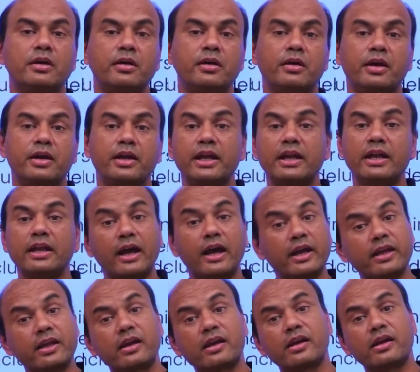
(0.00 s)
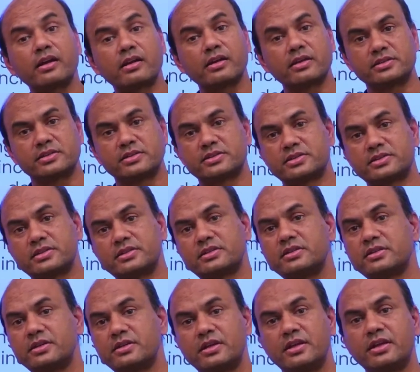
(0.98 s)
get higher returns,
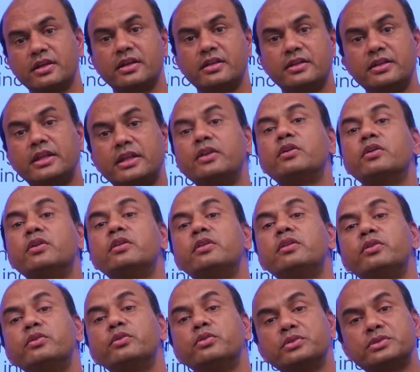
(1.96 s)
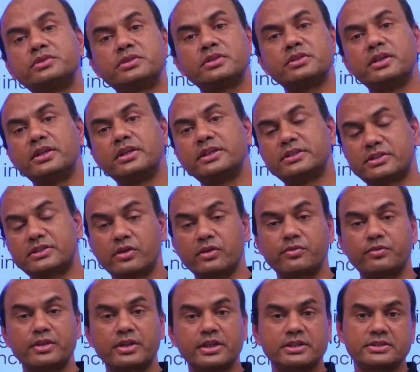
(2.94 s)
then you will use, instead of
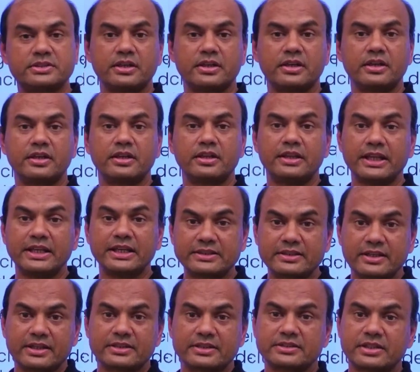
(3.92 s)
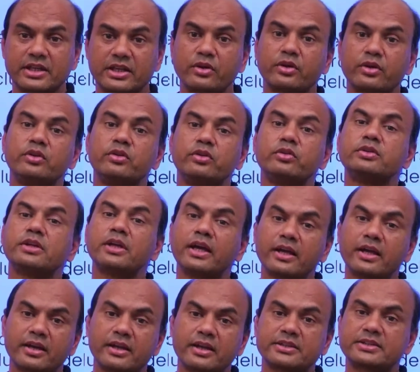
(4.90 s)
this less risky, you can use higher
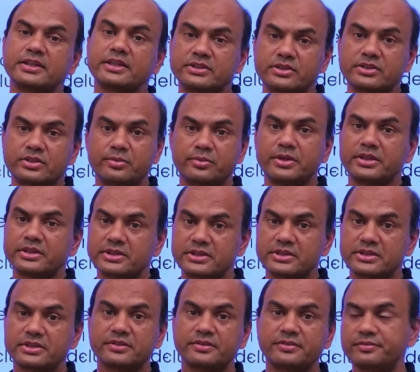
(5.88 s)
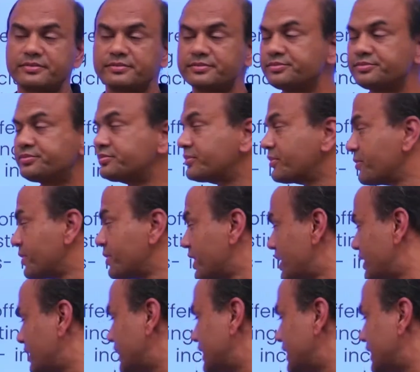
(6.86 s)
risk instruments. Then